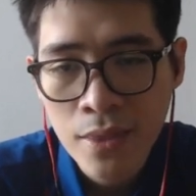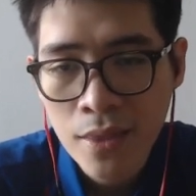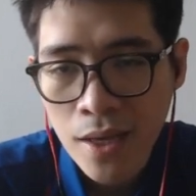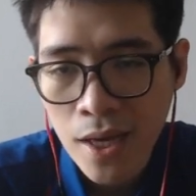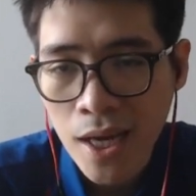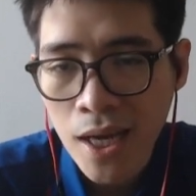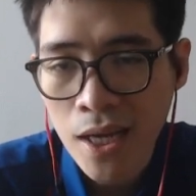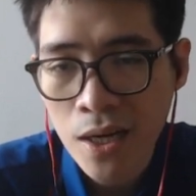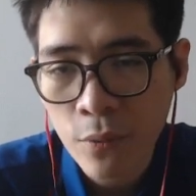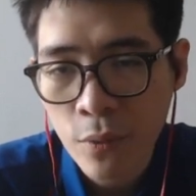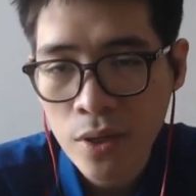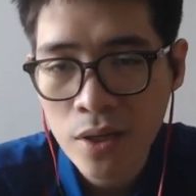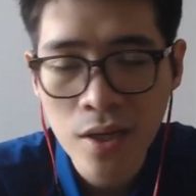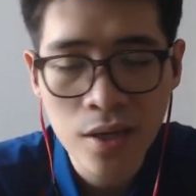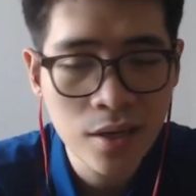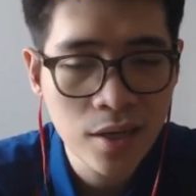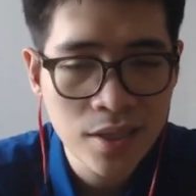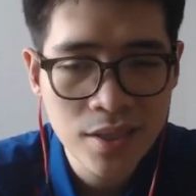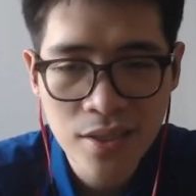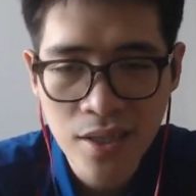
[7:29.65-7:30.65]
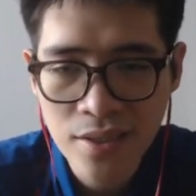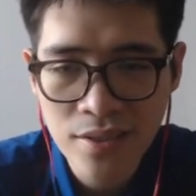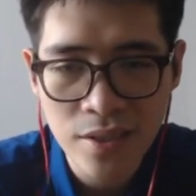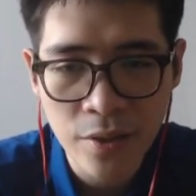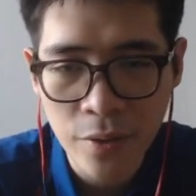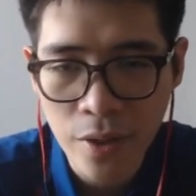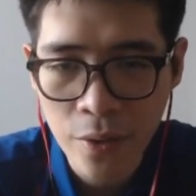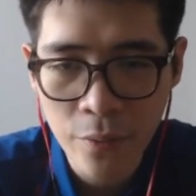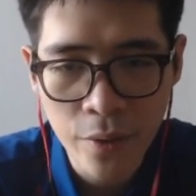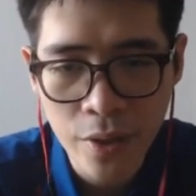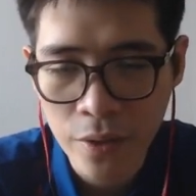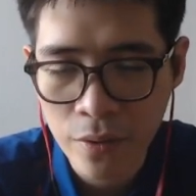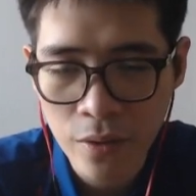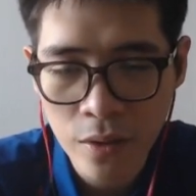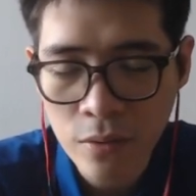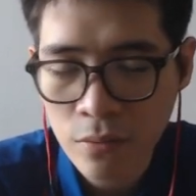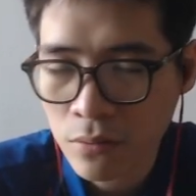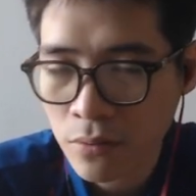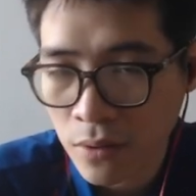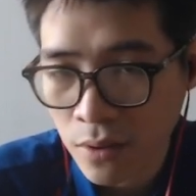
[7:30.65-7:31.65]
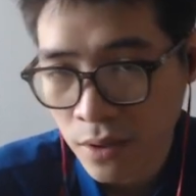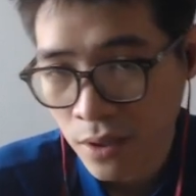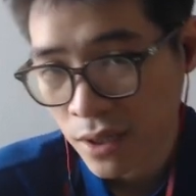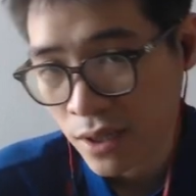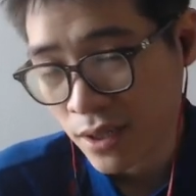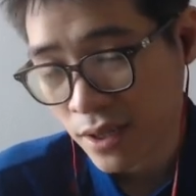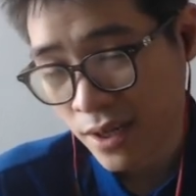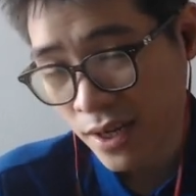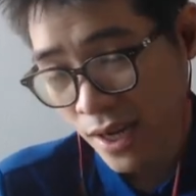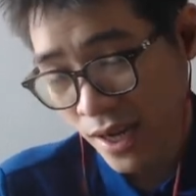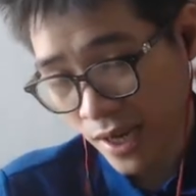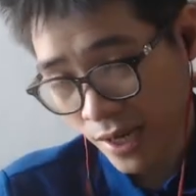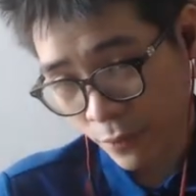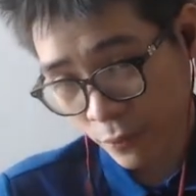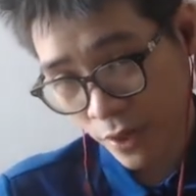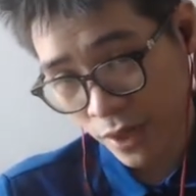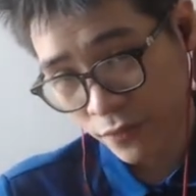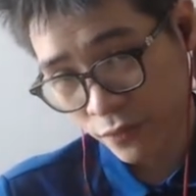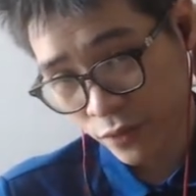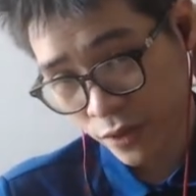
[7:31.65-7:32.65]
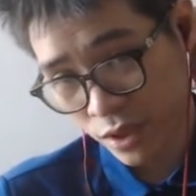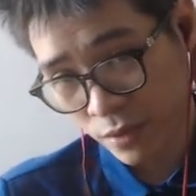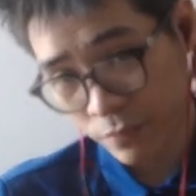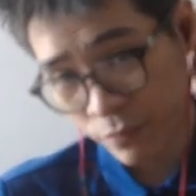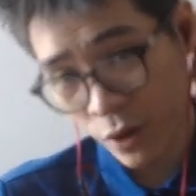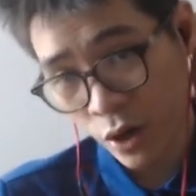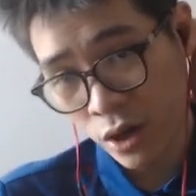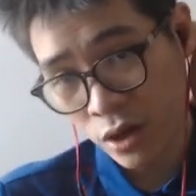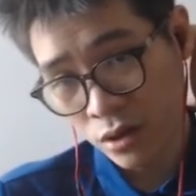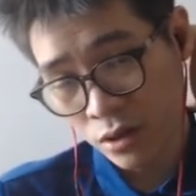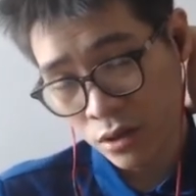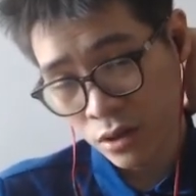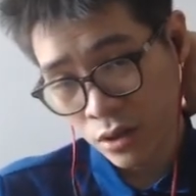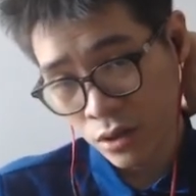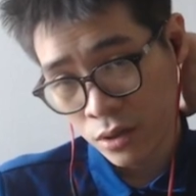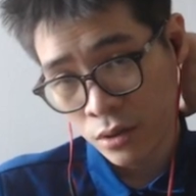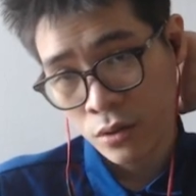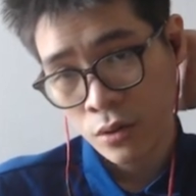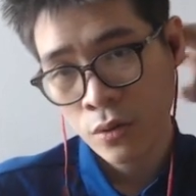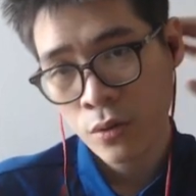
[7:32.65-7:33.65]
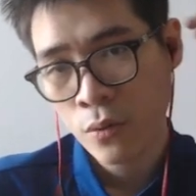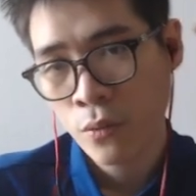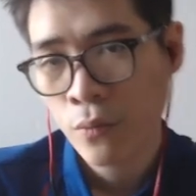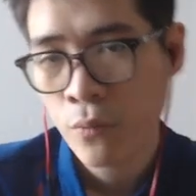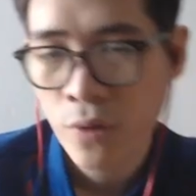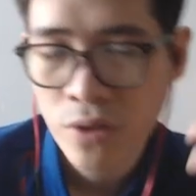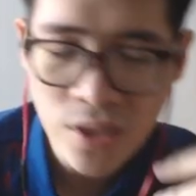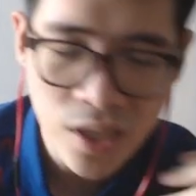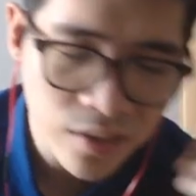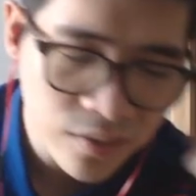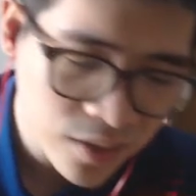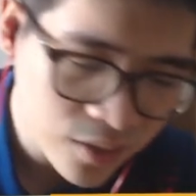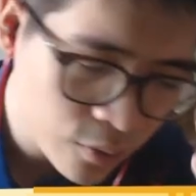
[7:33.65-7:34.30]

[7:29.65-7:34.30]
And weaken his king side right away, you know. I went for the pawn, which I think,